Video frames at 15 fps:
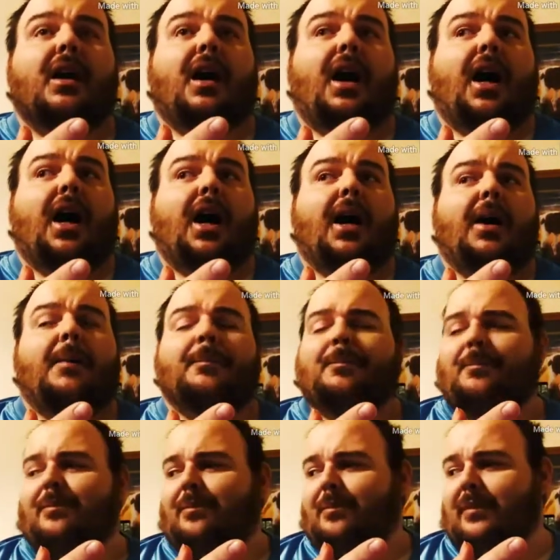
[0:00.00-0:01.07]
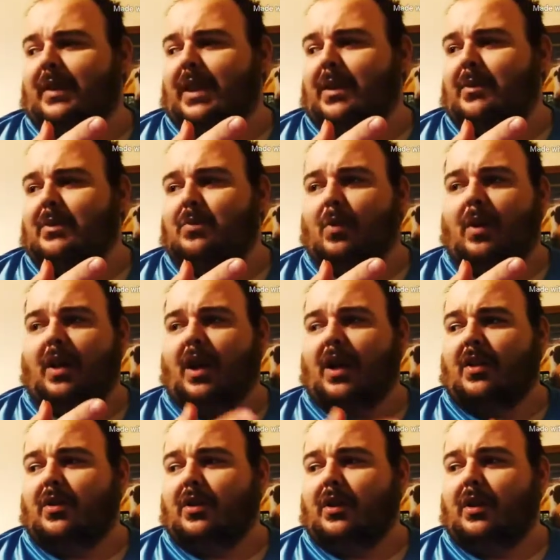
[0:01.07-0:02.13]
Then there was one
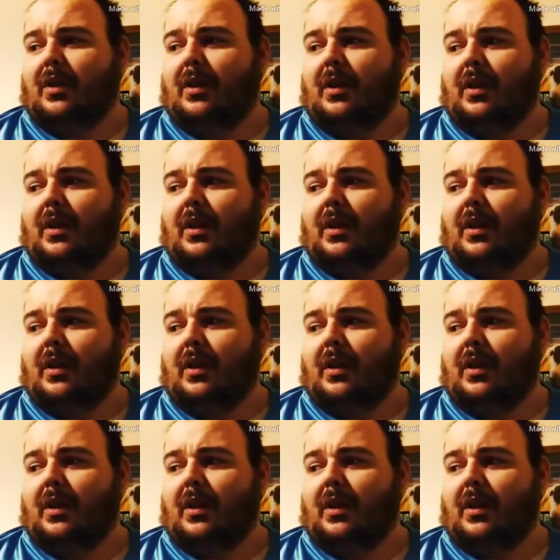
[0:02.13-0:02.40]
other.